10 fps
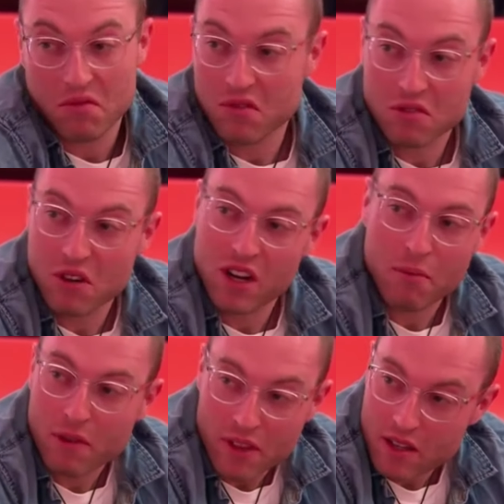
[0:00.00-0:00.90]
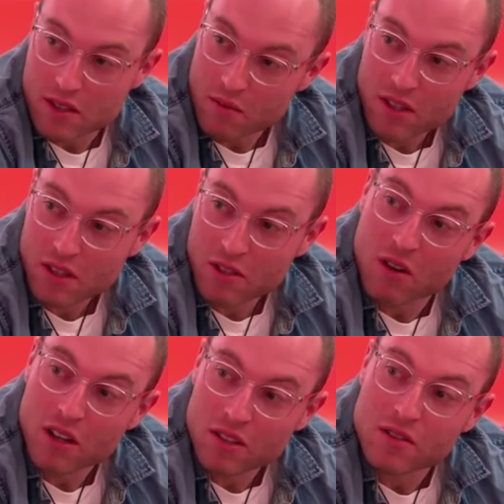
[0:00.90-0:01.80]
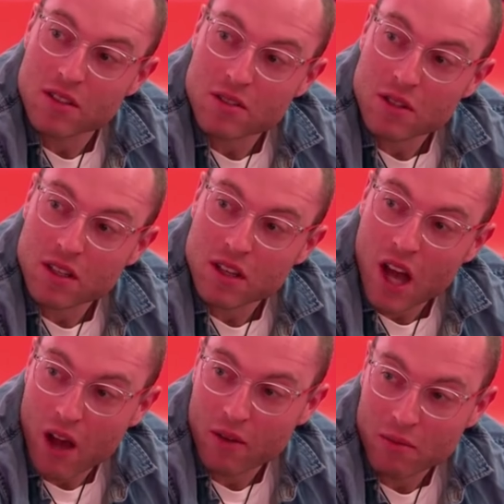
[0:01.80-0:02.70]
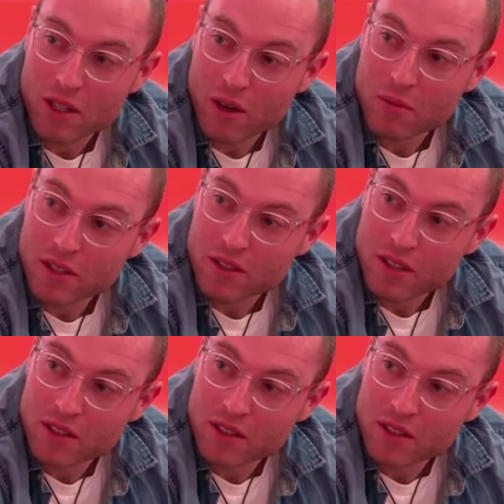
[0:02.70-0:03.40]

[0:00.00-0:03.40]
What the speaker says: straight up, if that's something that you want to do this week, I would be open to